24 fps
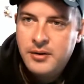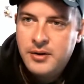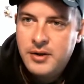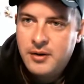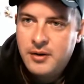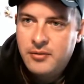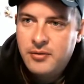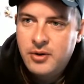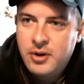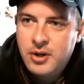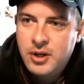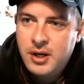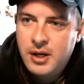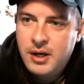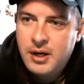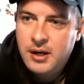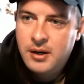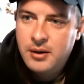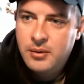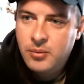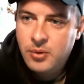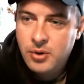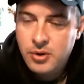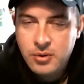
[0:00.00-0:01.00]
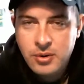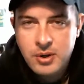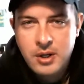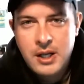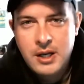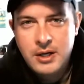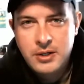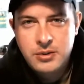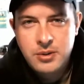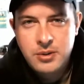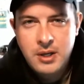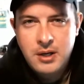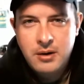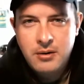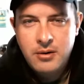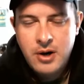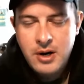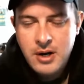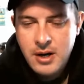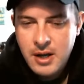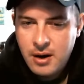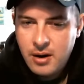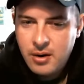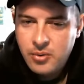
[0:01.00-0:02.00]
definitely we're doing a lot of training
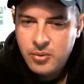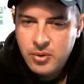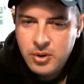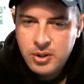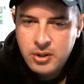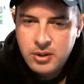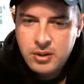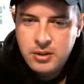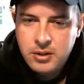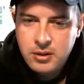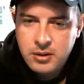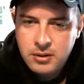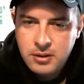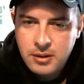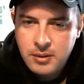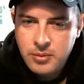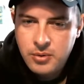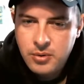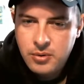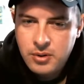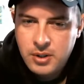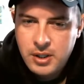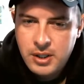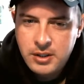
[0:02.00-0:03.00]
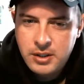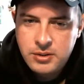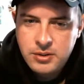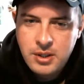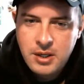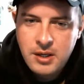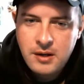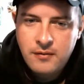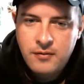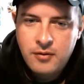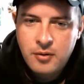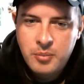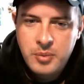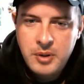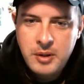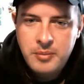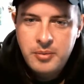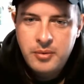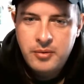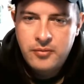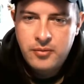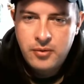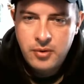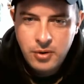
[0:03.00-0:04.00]
right now at work. I'm doing a lot of training for
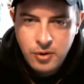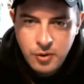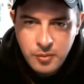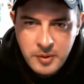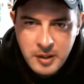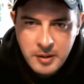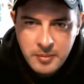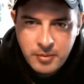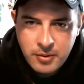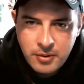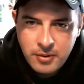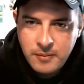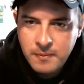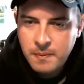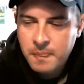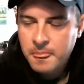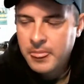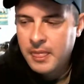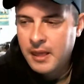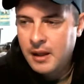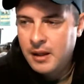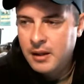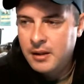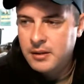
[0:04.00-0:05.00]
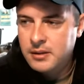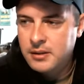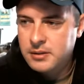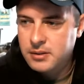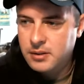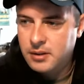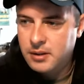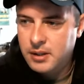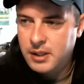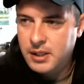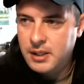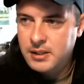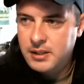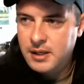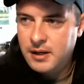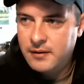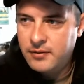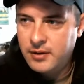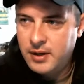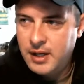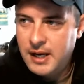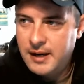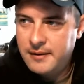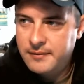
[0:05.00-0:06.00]
people, for new people. So I
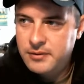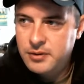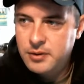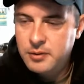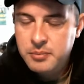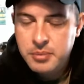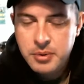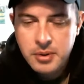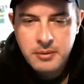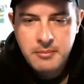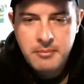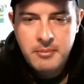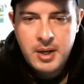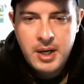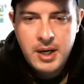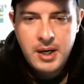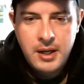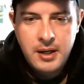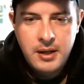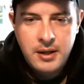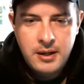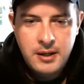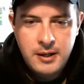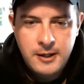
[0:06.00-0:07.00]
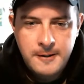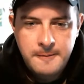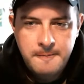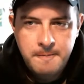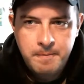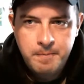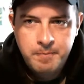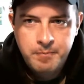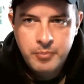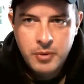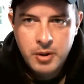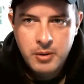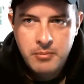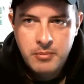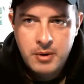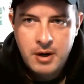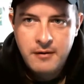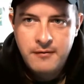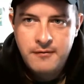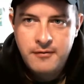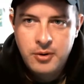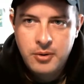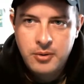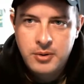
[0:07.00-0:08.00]
definitely have to put my
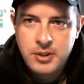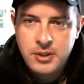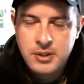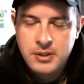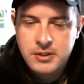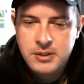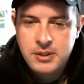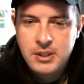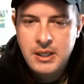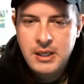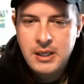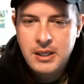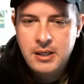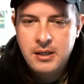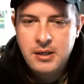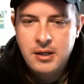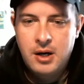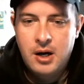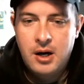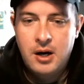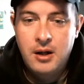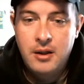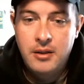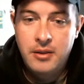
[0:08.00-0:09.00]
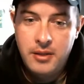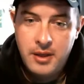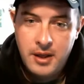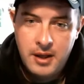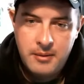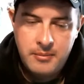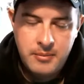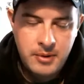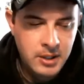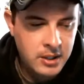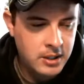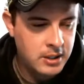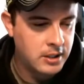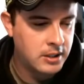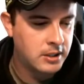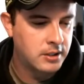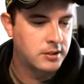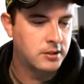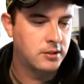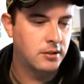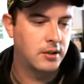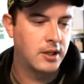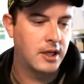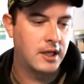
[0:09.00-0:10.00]
my focus in on them.
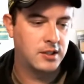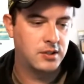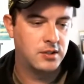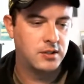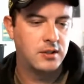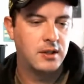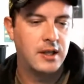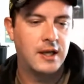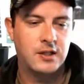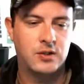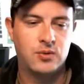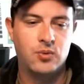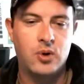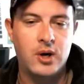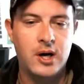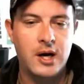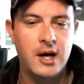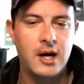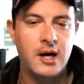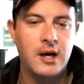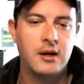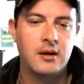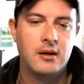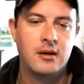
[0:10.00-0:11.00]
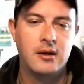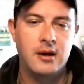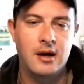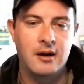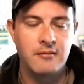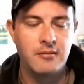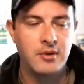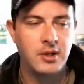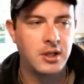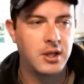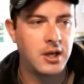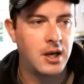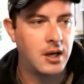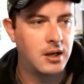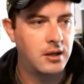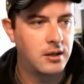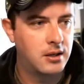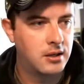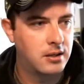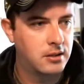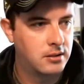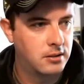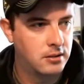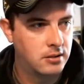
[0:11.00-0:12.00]
So that's why I've been kind
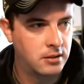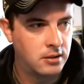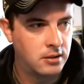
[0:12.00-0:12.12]
of